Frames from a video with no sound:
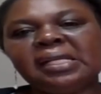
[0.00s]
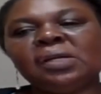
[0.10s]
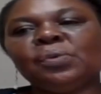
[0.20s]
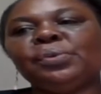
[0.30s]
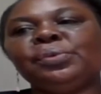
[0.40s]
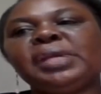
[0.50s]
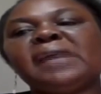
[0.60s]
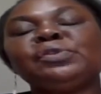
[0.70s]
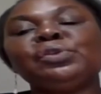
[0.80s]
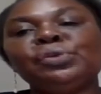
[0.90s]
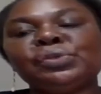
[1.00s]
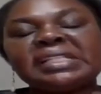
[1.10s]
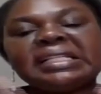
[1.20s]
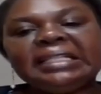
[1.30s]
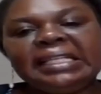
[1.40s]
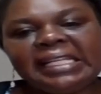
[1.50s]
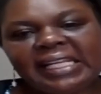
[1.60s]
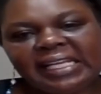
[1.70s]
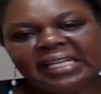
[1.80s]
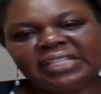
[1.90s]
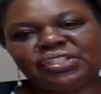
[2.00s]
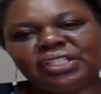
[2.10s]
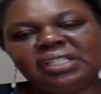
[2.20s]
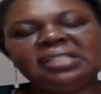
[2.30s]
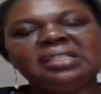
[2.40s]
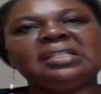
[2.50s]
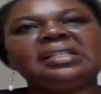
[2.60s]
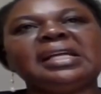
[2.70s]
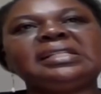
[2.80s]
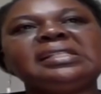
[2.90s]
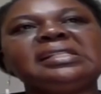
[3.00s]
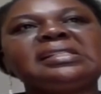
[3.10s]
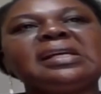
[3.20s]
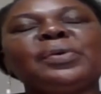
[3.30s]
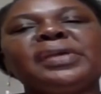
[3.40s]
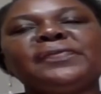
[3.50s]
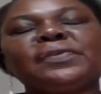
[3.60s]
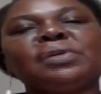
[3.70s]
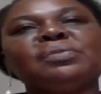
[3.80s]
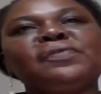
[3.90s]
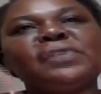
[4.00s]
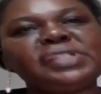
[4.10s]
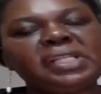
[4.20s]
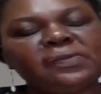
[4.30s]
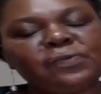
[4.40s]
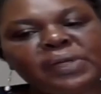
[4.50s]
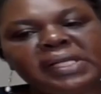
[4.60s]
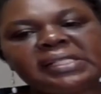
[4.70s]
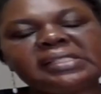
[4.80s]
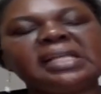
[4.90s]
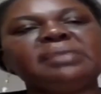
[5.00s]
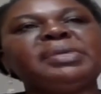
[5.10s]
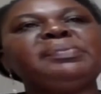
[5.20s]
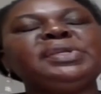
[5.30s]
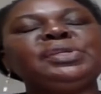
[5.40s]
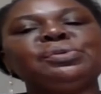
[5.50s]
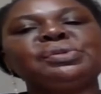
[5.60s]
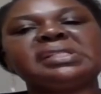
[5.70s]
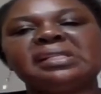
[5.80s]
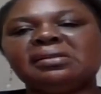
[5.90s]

We have to use clean energy that is away from fossil fuels and maybe use